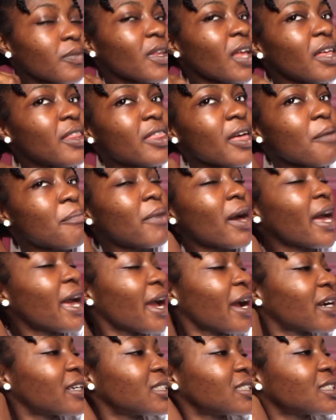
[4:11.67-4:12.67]
that my
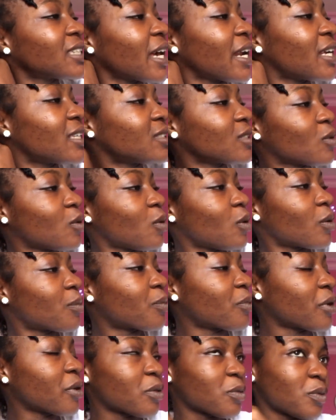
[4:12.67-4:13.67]
hair decided to
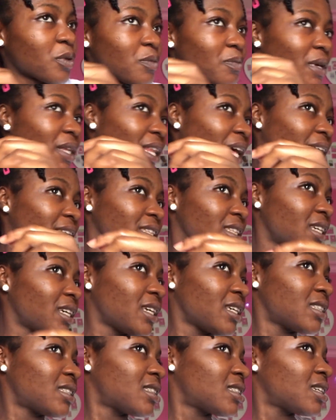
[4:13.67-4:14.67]
cooperate with me like
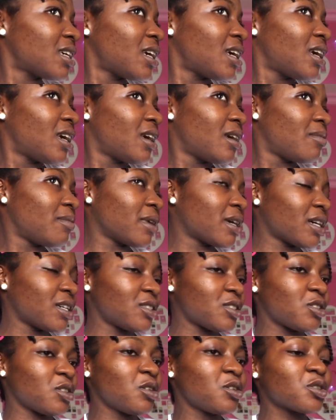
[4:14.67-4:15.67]
this, because
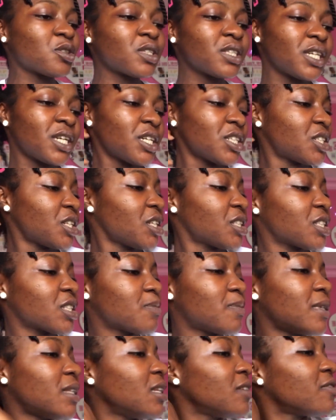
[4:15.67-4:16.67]
usually she just
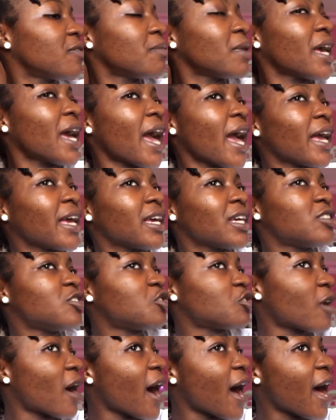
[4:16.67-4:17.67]
be leaving me hanging
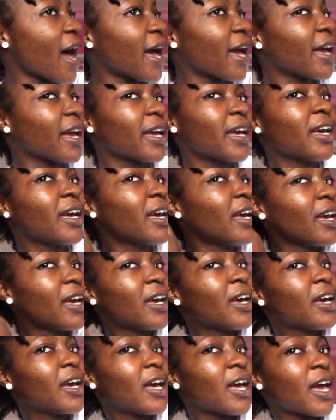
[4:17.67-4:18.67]
dry
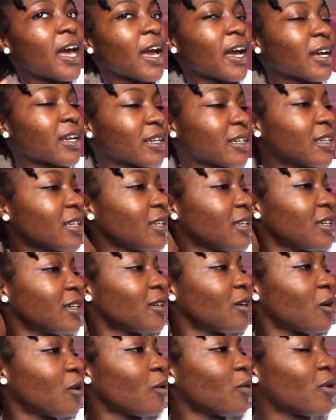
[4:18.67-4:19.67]
and, you
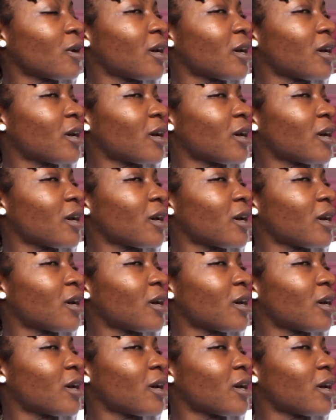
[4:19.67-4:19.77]
know,